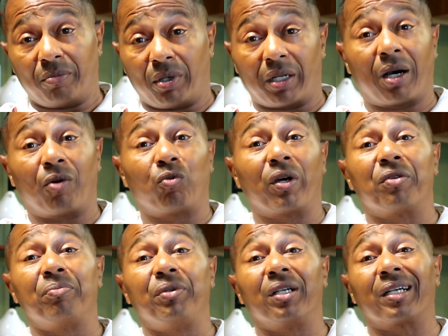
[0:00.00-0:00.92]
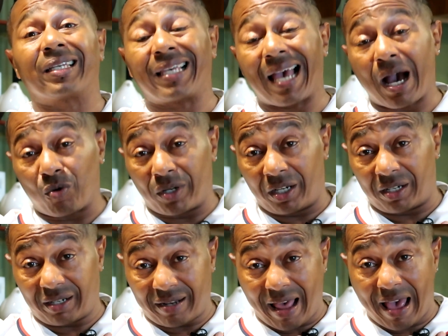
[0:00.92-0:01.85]
But I'd rather be a coward
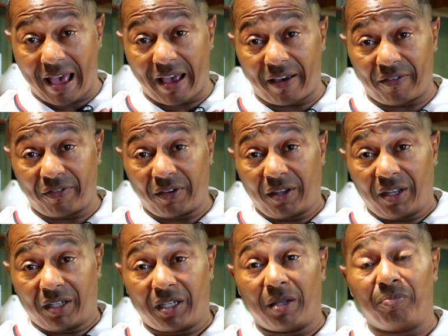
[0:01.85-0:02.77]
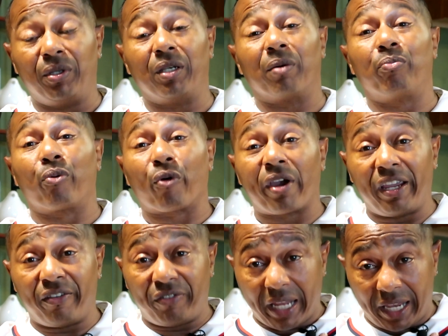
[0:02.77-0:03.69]
and alive than be a
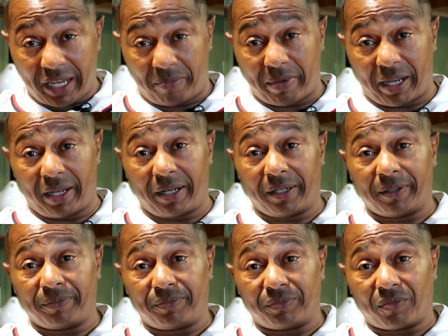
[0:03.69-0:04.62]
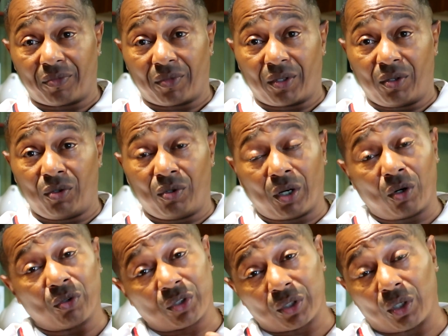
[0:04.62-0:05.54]
brave dead man. You
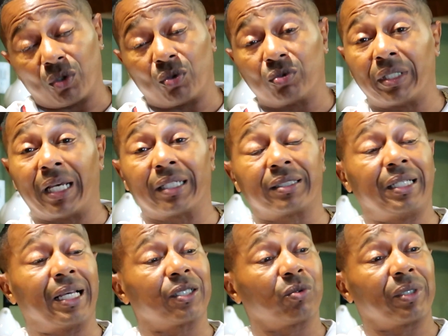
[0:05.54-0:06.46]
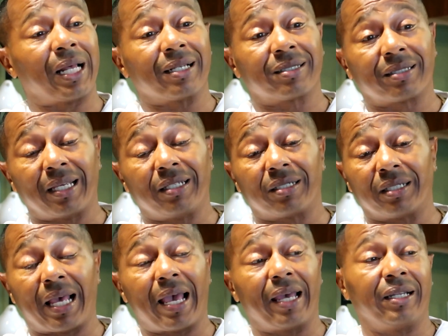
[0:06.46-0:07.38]
know, so that's that's what I say
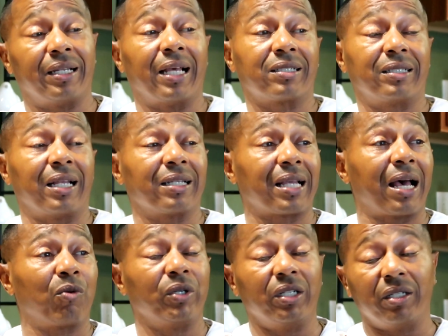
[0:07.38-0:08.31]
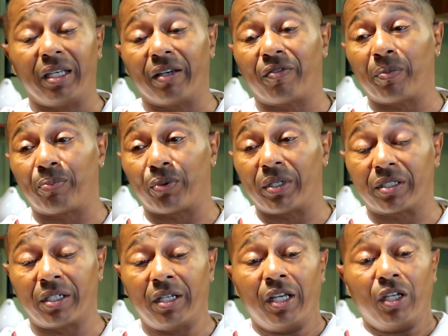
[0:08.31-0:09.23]
to that, and that's that's how we live in
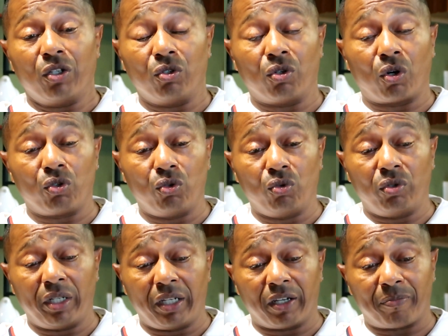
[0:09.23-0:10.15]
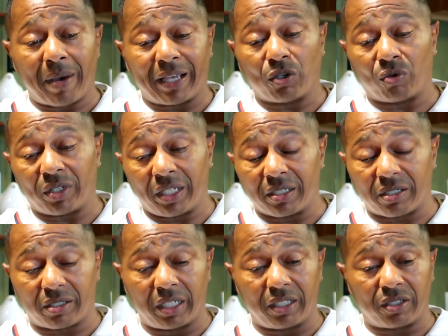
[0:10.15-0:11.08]
prison. You know, you live by your
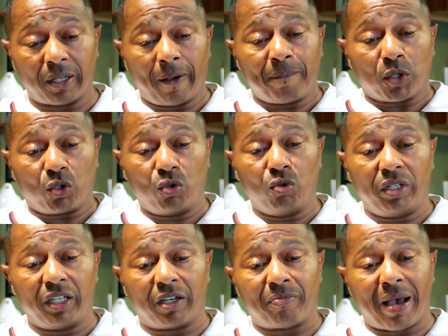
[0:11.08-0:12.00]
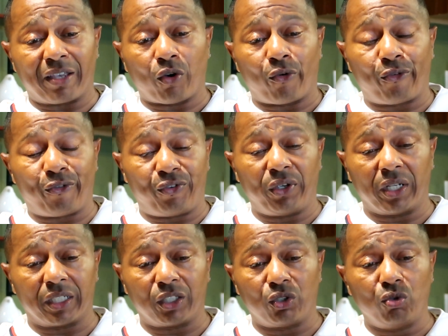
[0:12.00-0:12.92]
instincts, you live by your
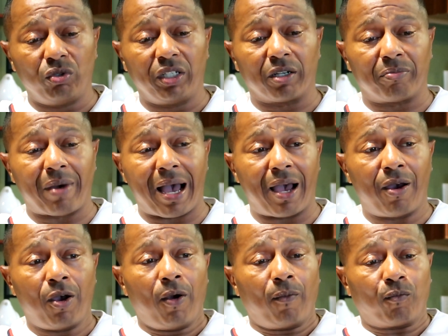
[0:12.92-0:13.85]
feeling, you live by